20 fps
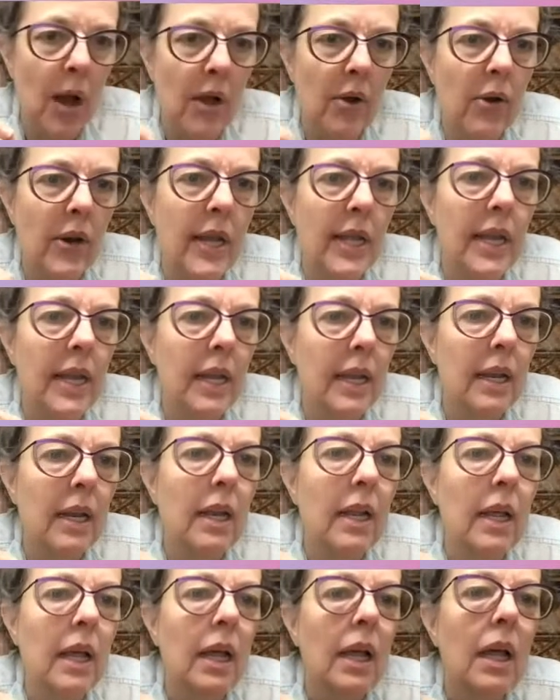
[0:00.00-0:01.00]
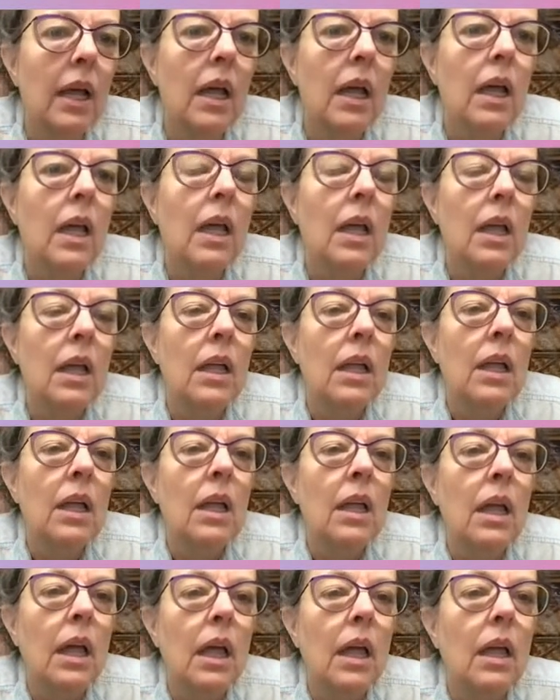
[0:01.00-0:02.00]
the wire in it? Yeah,
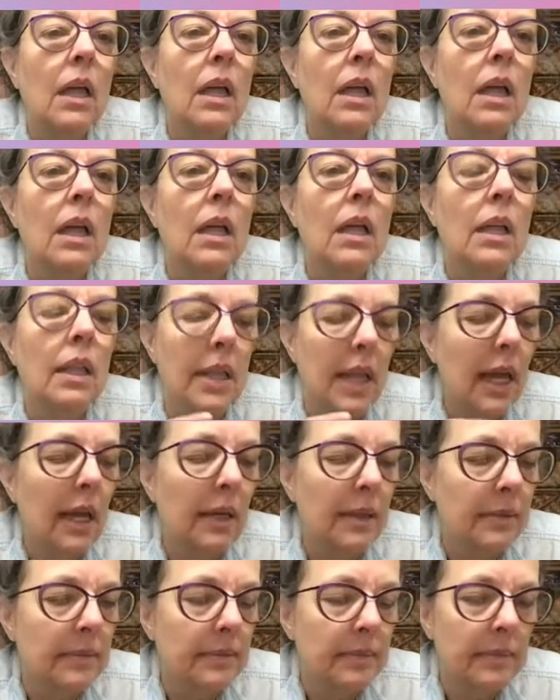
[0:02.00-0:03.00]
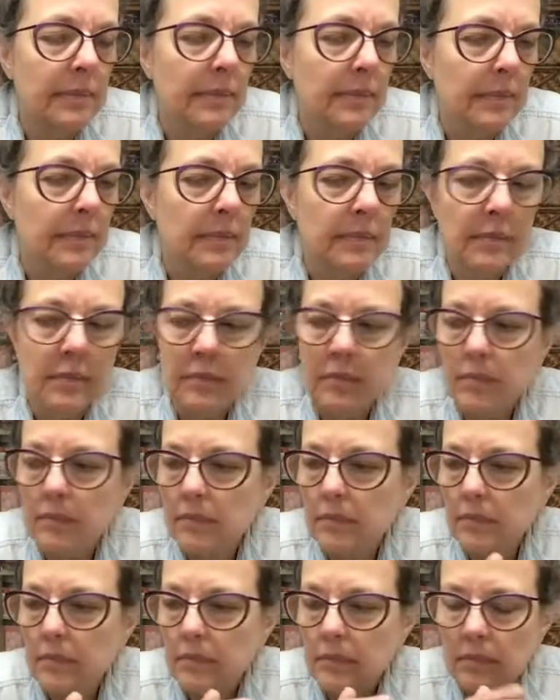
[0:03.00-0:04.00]
I'm keeping it in, but um, I tried
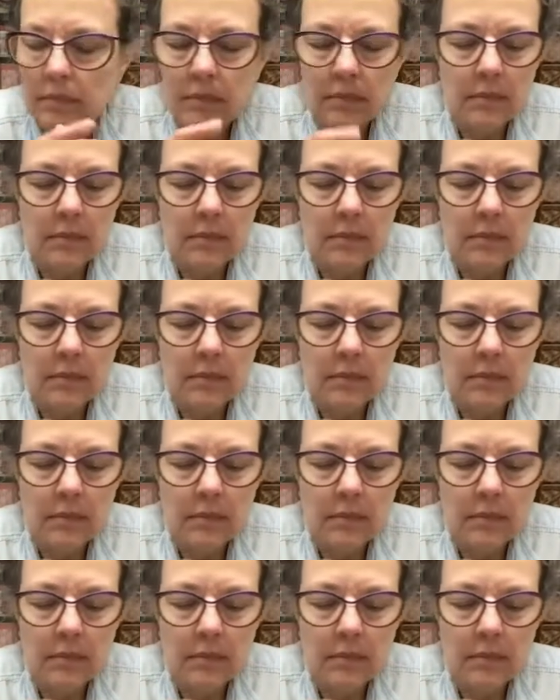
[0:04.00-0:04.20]
rolling